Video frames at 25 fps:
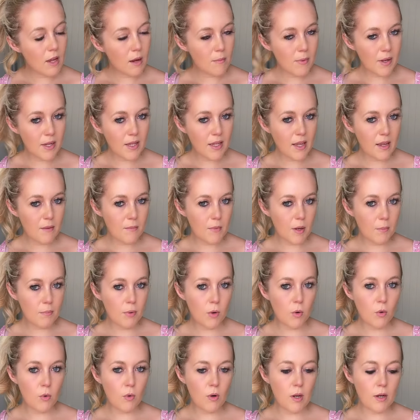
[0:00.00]
I might get in my
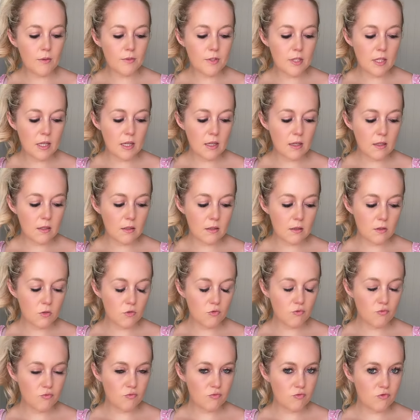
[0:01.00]
pool after this.
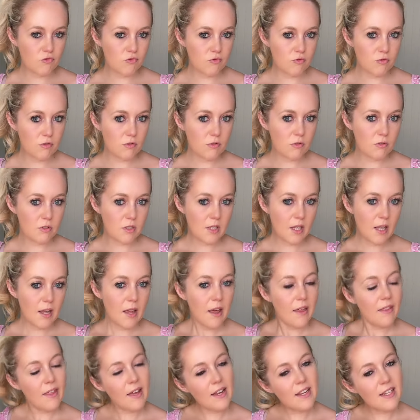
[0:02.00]

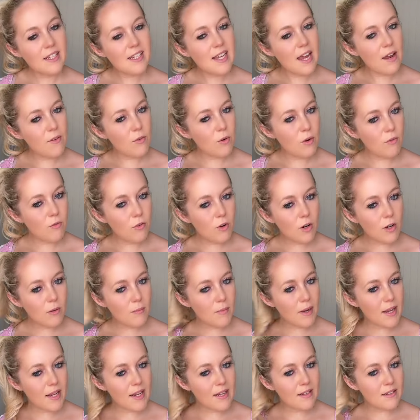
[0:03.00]
Thank you to everyone
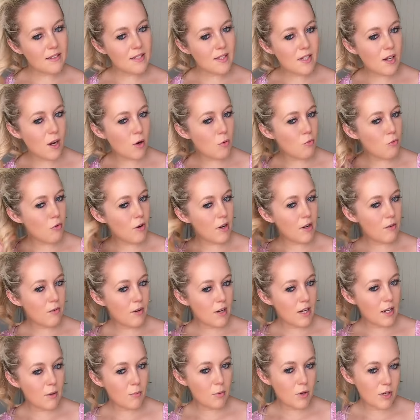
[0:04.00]
following my Insta. I really,
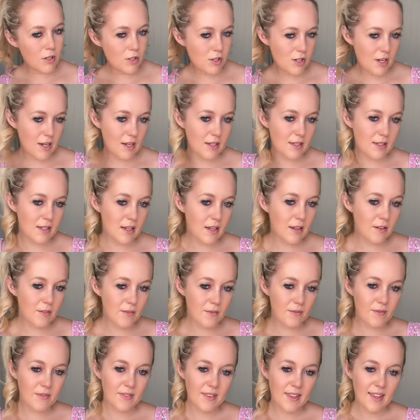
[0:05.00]
really appreciate it.
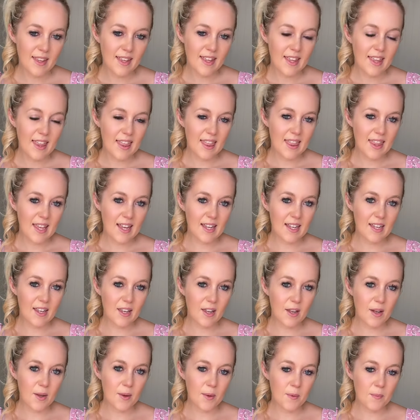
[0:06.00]

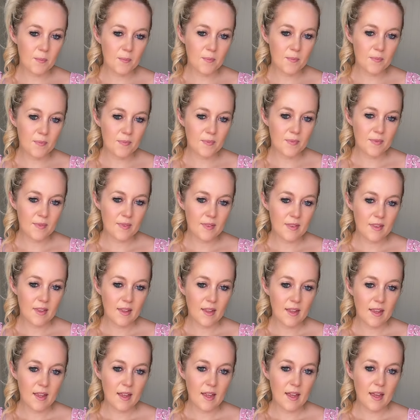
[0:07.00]
Thank you.
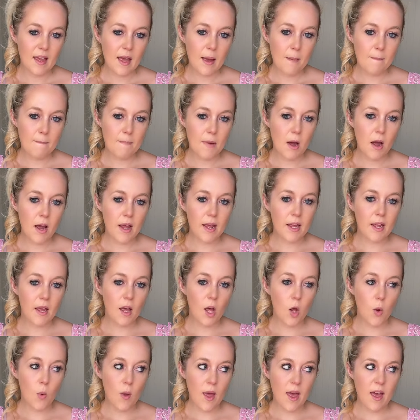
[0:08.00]
And
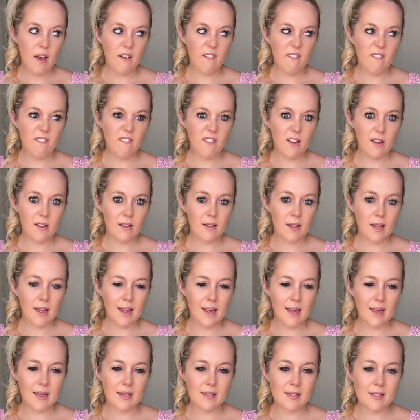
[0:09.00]
my
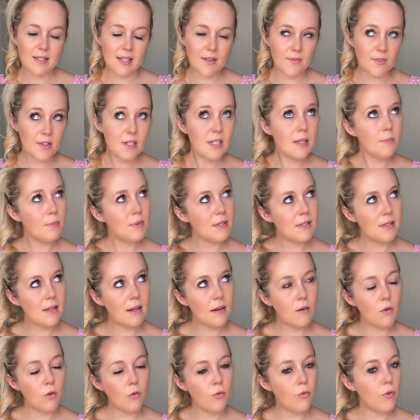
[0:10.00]
has
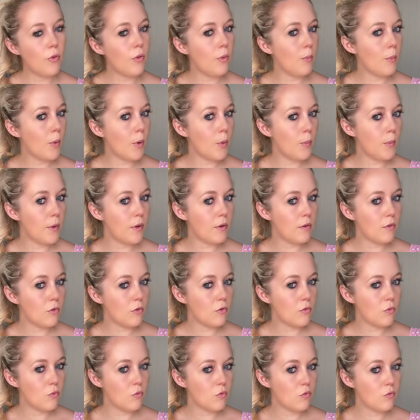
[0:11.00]
70% off at the
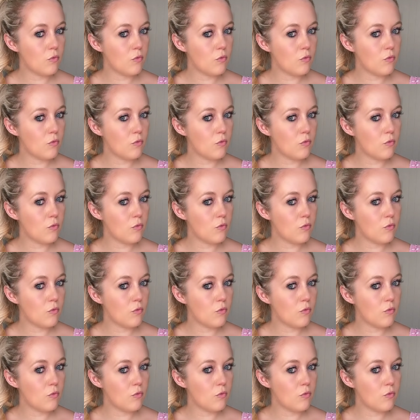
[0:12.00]
moment.